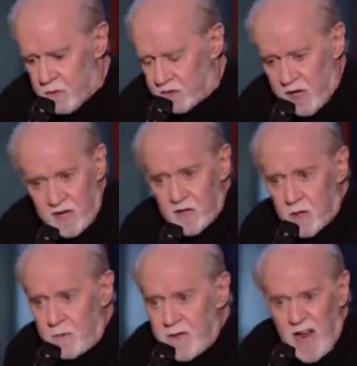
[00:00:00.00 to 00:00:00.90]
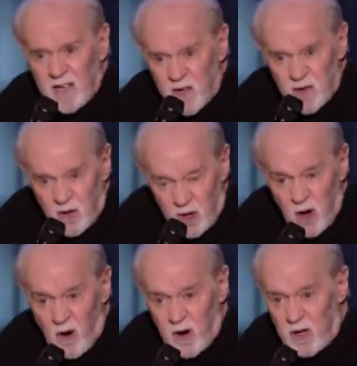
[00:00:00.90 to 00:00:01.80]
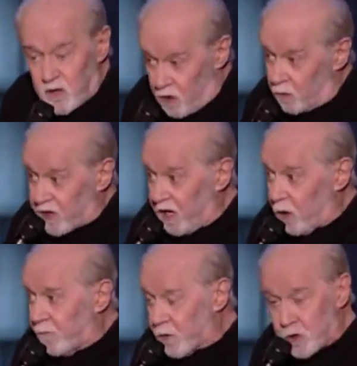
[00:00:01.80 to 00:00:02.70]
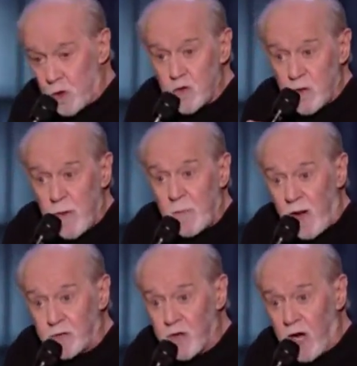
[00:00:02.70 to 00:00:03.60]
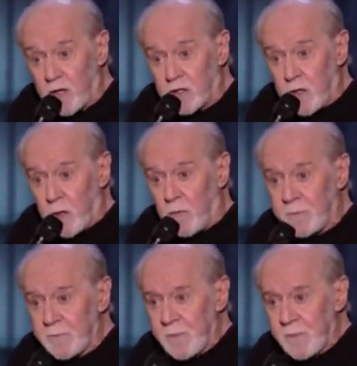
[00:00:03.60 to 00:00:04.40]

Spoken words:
They tell you it's a national security, so taking off your shoes could be patriotic too.